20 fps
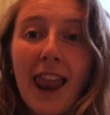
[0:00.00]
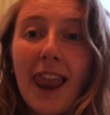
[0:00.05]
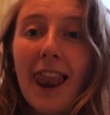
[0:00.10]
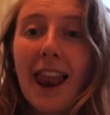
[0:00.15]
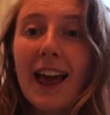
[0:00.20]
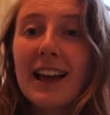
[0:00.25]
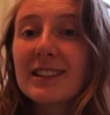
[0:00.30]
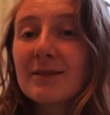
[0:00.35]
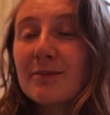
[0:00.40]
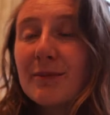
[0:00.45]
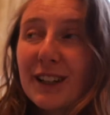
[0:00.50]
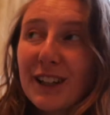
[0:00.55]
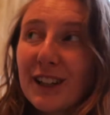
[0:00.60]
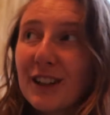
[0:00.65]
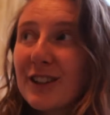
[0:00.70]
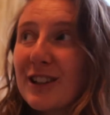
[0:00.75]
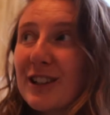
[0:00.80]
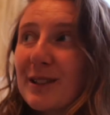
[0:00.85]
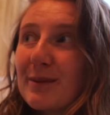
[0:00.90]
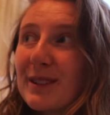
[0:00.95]
last
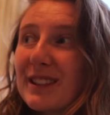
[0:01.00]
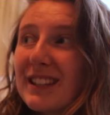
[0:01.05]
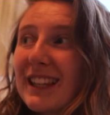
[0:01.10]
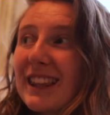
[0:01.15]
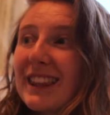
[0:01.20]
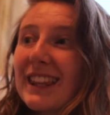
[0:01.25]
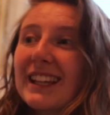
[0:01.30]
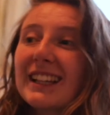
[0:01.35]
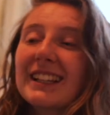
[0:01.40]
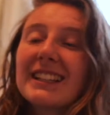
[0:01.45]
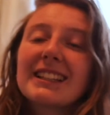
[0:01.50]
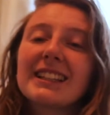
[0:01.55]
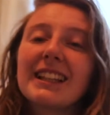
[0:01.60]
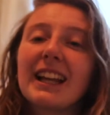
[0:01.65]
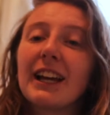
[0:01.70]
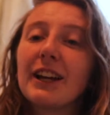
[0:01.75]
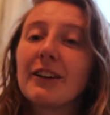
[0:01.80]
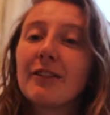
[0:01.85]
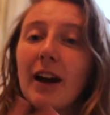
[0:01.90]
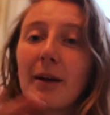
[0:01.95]
minute Christmassy things,
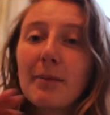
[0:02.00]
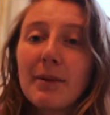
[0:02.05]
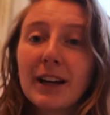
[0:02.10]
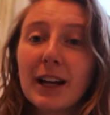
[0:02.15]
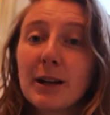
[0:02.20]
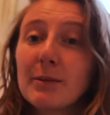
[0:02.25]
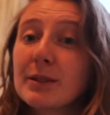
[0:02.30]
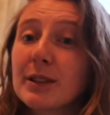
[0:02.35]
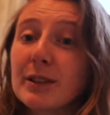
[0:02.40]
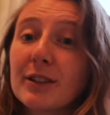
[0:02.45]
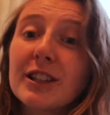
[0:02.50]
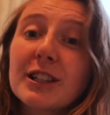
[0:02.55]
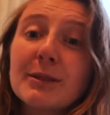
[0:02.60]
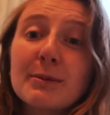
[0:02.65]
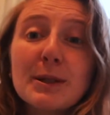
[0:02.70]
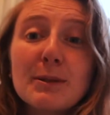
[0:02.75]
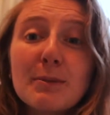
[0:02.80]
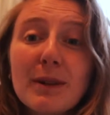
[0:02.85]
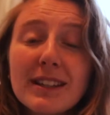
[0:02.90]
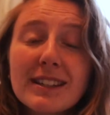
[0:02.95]
like wrapping up some
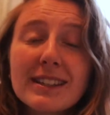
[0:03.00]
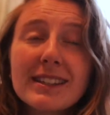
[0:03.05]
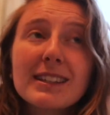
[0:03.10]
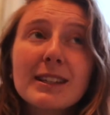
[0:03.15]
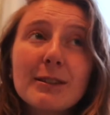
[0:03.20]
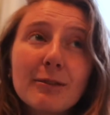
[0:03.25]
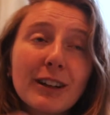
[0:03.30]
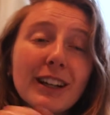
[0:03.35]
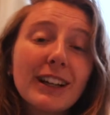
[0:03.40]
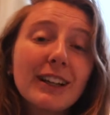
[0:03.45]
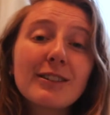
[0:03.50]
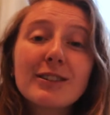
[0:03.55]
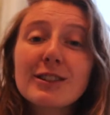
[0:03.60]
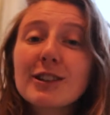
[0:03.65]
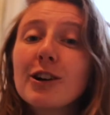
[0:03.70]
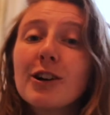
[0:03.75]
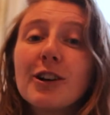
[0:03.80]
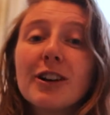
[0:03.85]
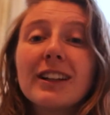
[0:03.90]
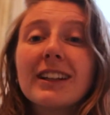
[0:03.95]
Christmas presents that were here in
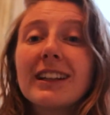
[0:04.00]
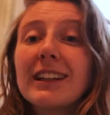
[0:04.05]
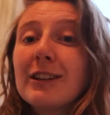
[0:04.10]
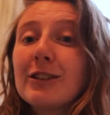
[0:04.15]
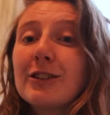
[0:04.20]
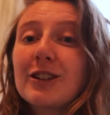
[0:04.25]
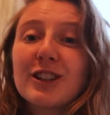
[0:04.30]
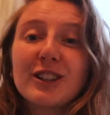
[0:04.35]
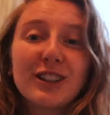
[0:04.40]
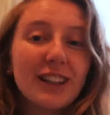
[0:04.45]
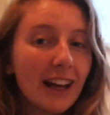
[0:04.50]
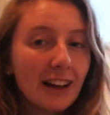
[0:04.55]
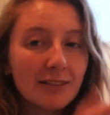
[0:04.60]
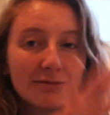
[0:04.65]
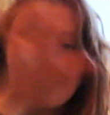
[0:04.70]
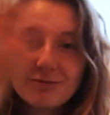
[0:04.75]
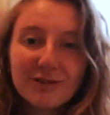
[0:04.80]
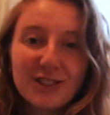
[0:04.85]
Scotland, or yeah,